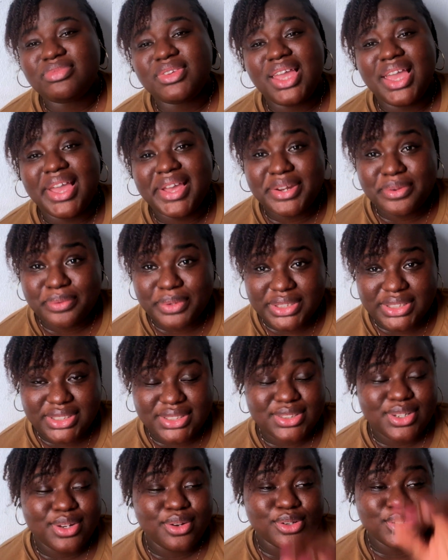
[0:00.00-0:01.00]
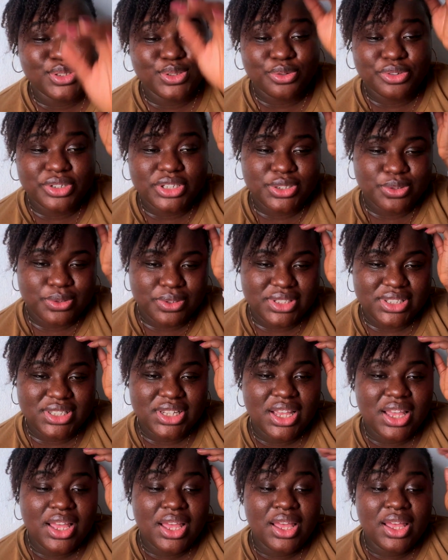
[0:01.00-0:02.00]
anyways, long story short,
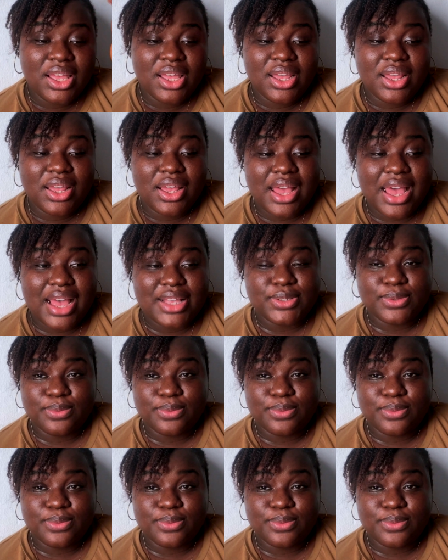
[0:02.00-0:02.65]
as